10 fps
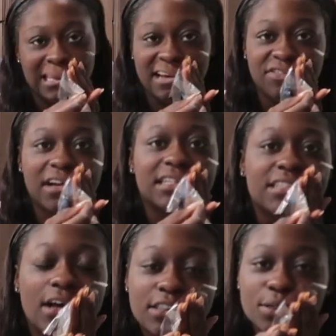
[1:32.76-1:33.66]
I forgot
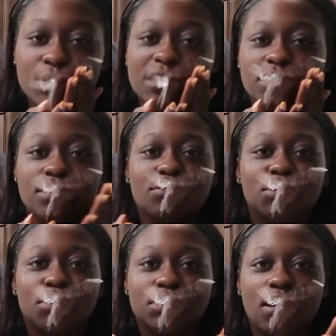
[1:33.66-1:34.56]
to also mention the
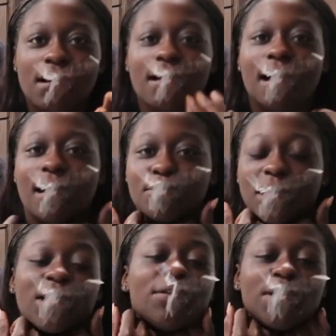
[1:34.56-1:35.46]
rules are I'm
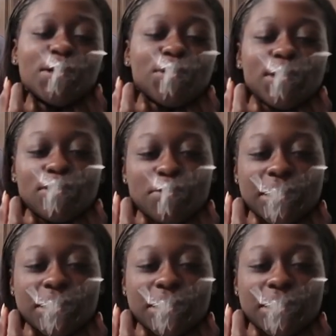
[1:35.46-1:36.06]
the only one who can